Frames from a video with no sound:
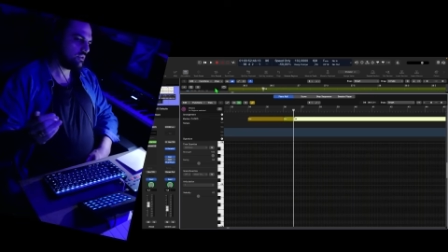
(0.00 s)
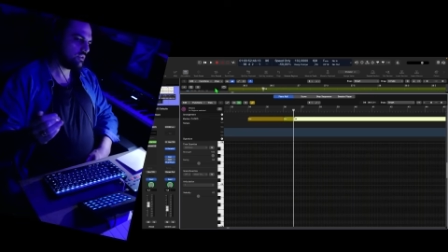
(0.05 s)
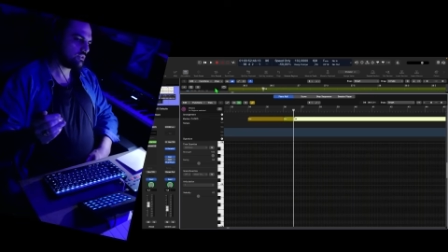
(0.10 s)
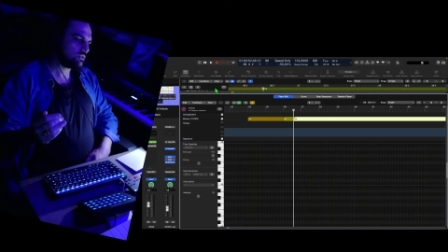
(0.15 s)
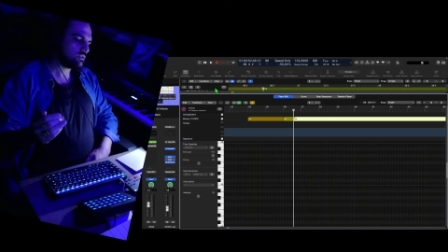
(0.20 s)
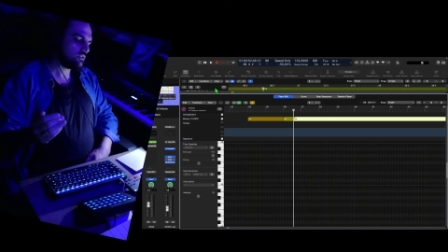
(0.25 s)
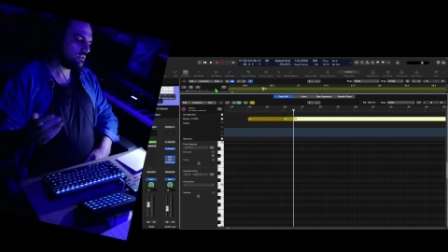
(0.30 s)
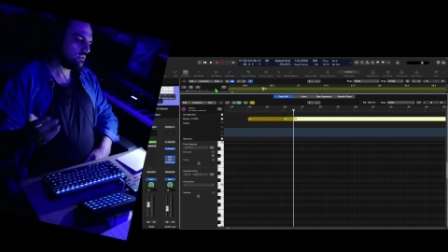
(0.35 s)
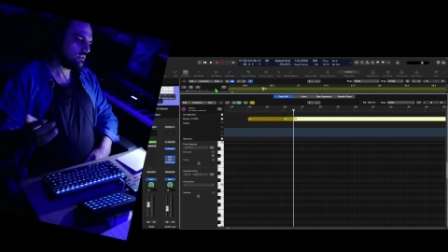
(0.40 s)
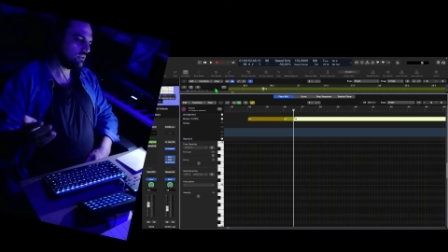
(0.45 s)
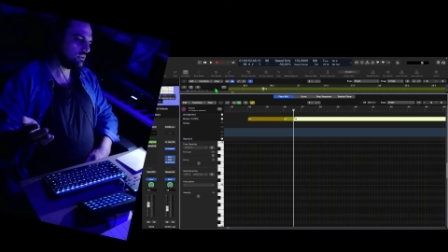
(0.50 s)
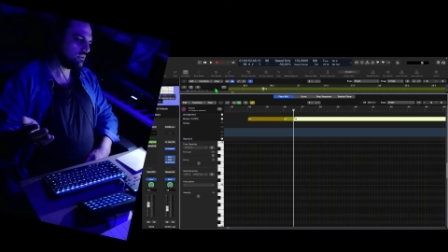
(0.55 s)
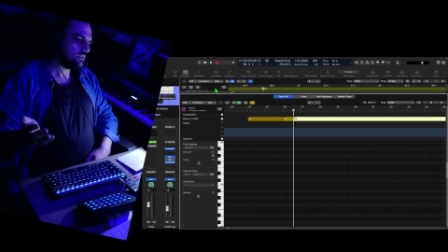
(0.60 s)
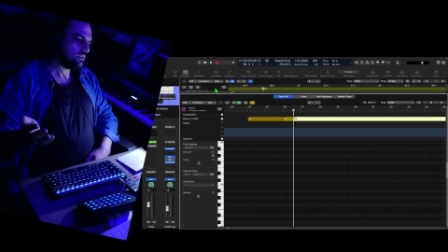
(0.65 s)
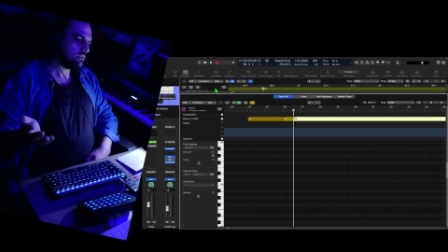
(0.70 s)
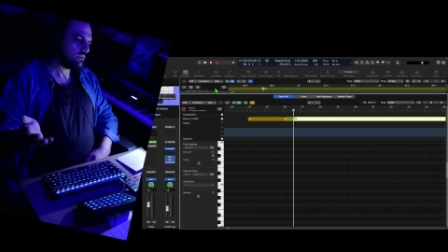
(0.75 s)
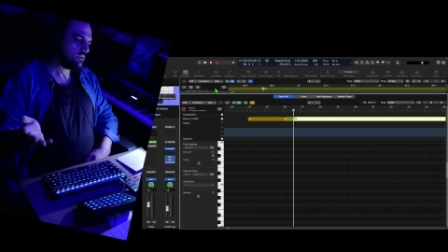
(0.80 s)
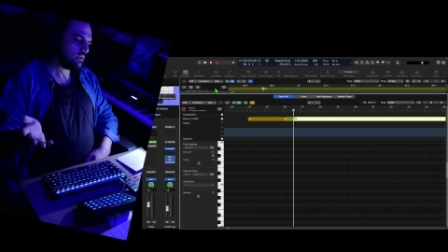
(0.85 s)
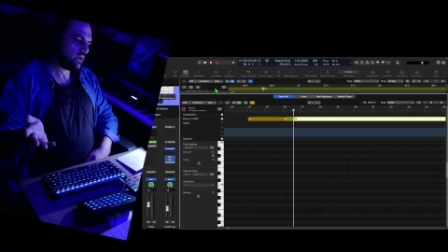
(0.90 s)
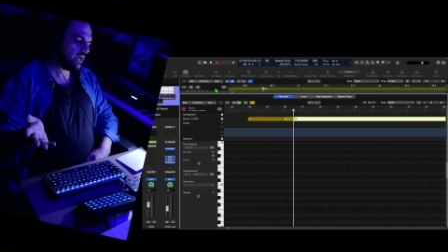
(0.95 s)

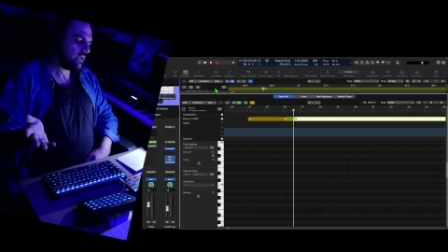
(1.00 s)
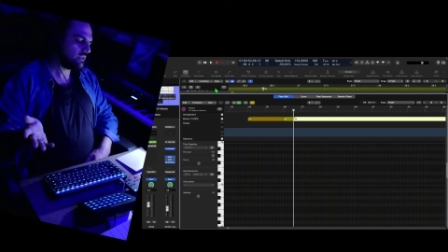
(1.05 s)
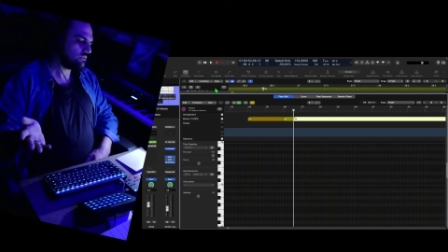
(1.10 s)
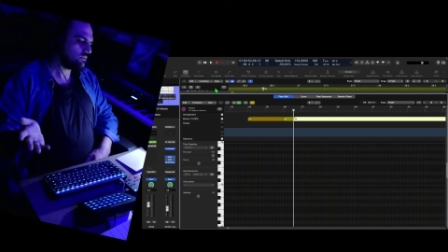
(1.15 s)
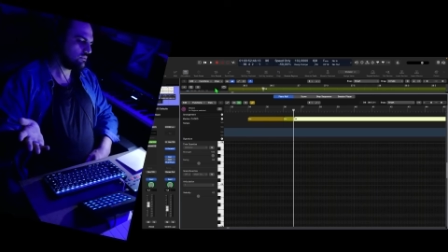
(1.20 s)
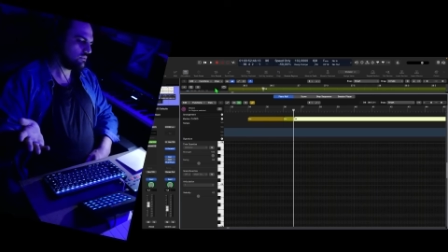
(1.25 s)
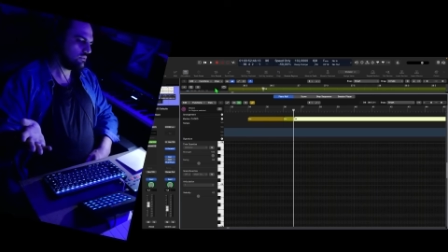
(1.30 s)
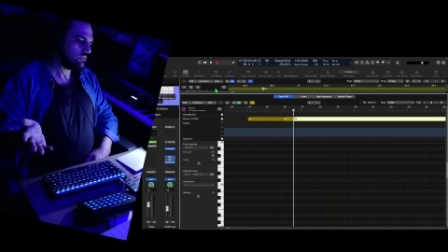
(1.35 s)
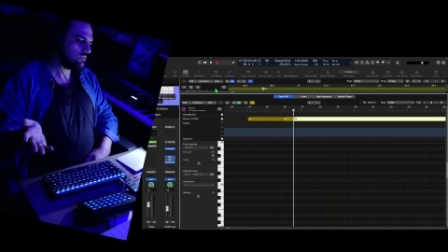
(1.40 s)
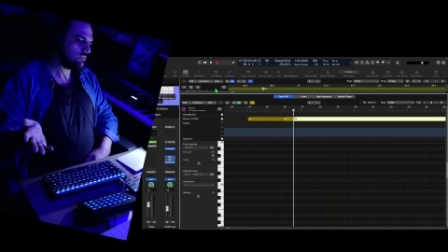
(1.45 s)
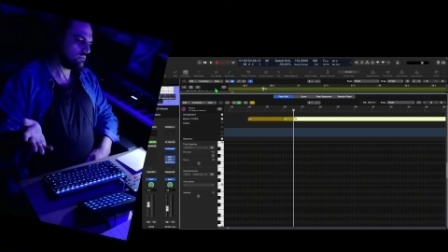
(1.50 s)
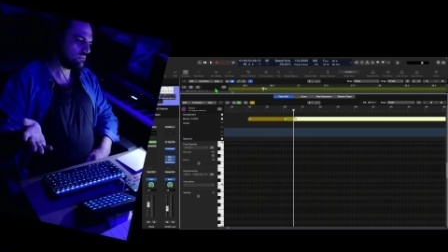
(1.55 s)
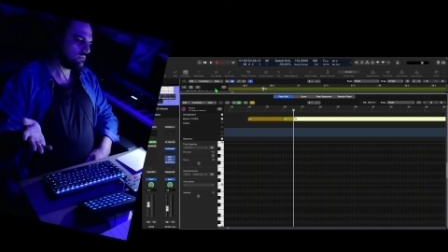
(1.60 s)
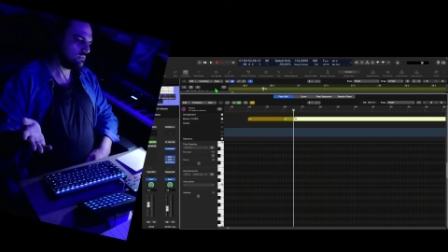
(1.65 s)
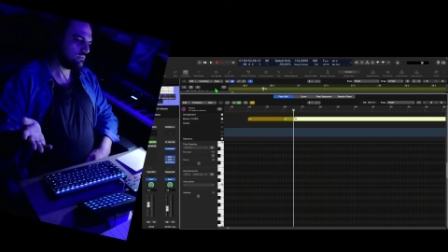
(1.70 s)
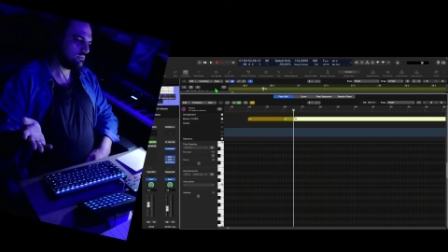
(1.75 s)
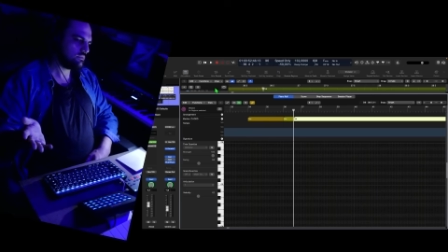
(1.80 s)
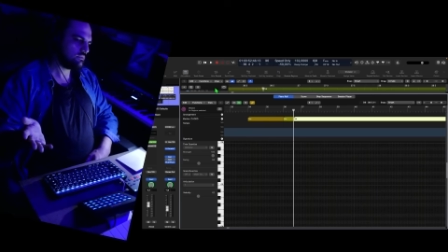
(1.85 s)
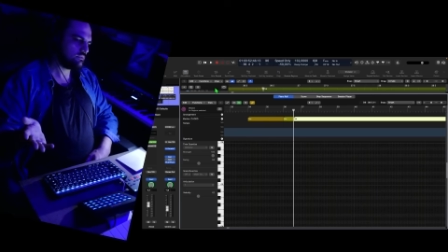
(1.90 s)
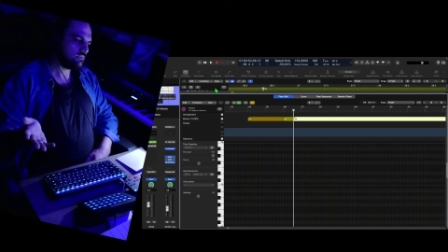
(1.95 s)
So I don't know,
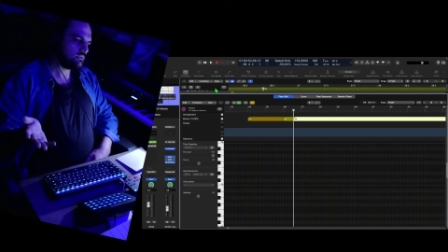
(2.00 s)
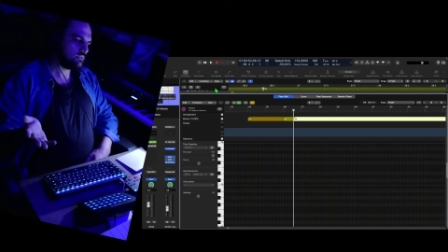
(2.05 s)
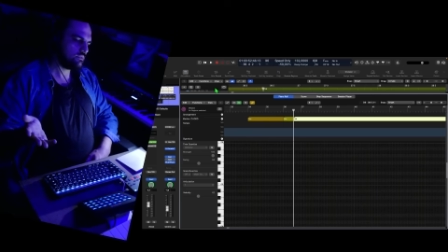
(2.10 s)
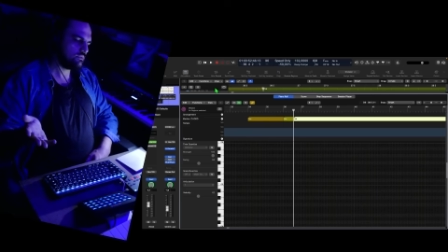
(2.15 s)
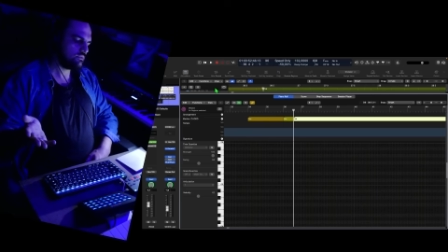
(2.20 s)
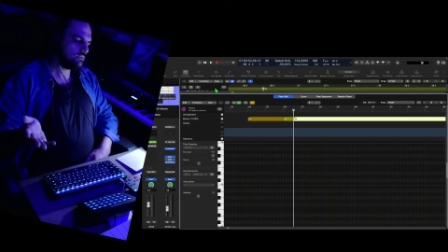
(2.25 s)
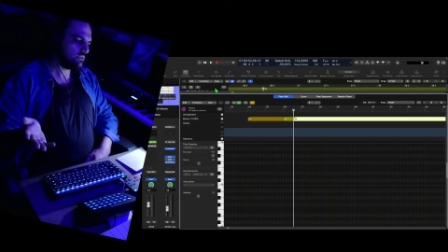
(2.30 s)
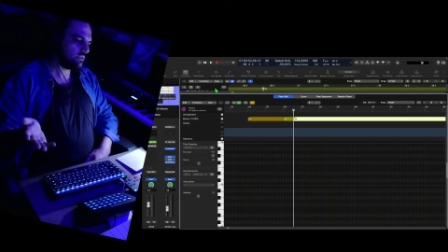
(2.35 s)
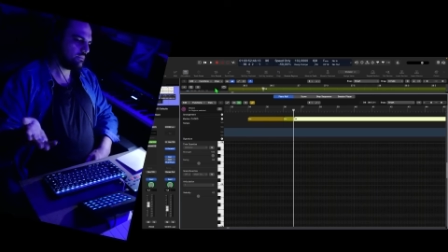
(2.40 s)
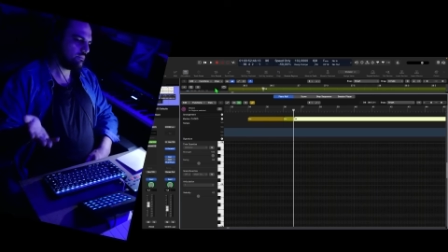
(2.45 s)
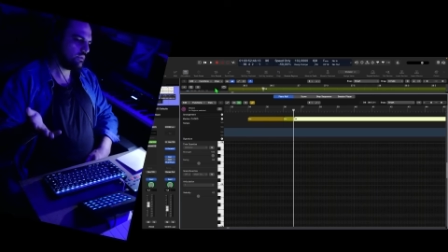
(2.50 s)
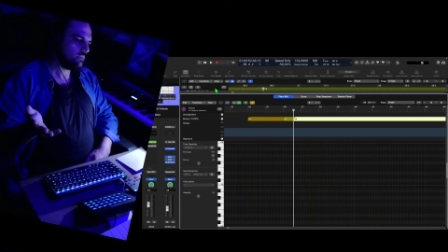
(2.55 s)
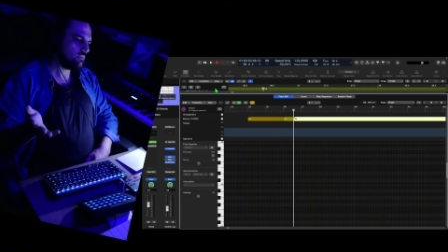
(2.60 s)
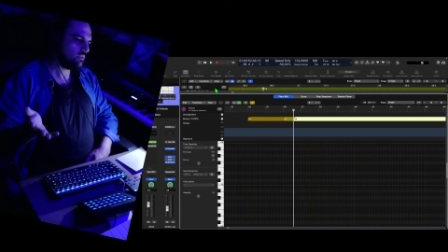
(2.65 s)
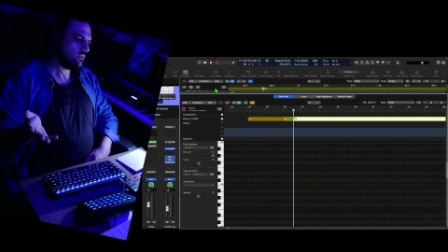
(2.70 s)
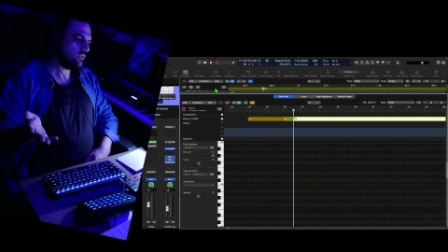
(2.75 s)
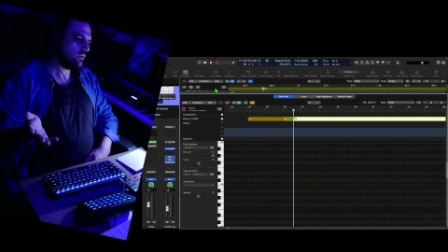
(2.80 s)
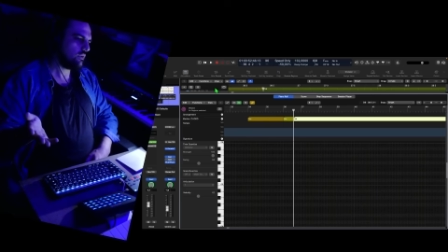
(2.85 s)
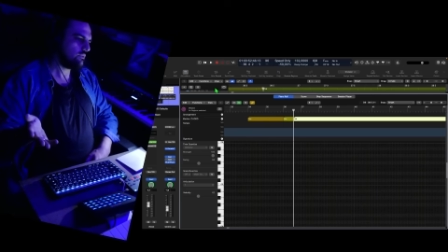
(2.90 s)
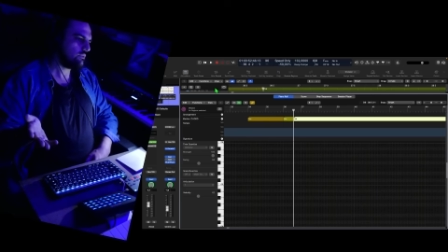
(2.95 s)
do the people
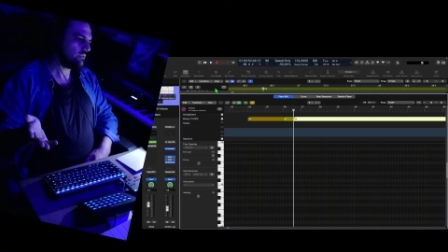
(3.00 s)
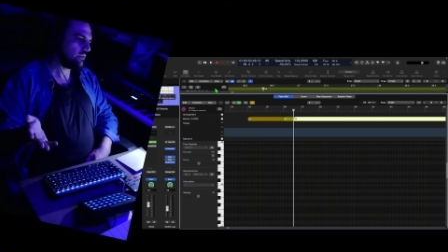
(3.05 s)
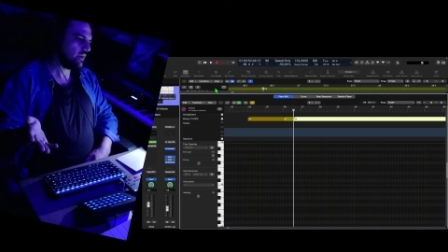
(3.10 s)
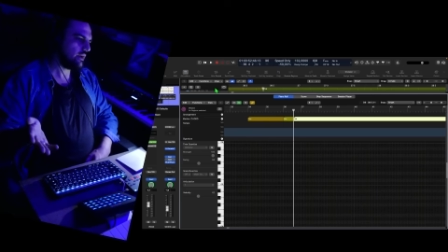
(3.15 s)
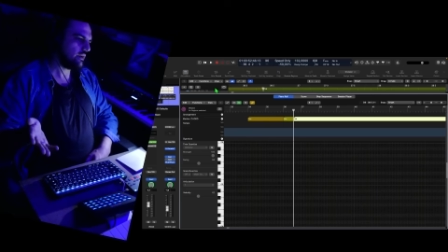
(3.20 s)
from